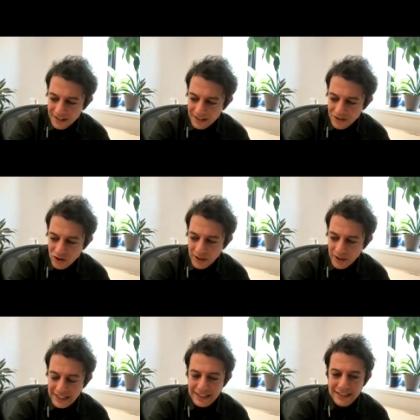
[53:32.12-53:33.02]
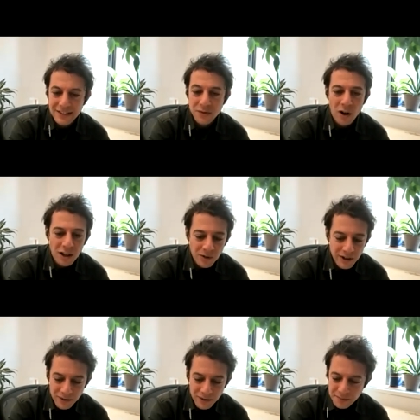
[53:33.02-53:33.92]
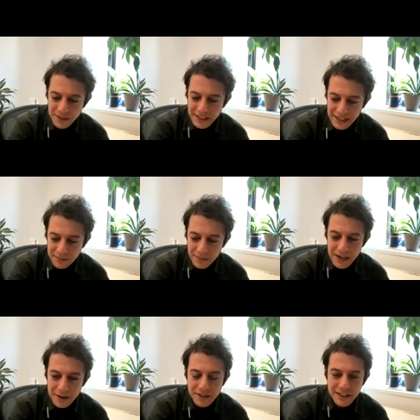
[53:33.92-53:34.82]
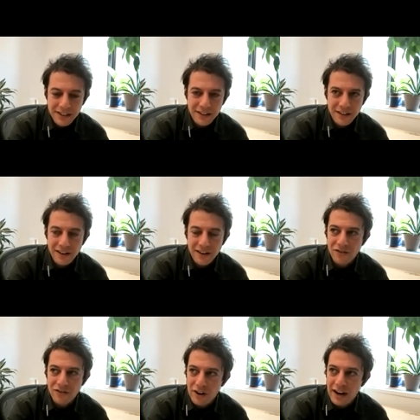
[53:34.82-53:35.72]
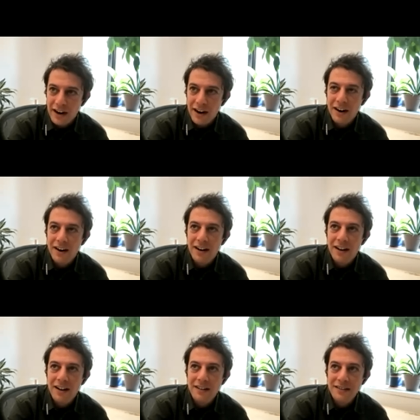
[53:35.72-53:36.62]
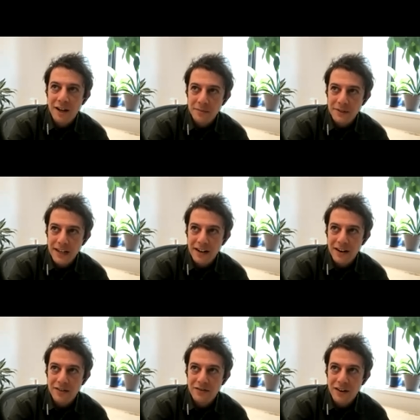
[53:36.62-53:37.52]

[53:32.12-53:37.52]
showing that swallowing was mediated by a particular rare subset of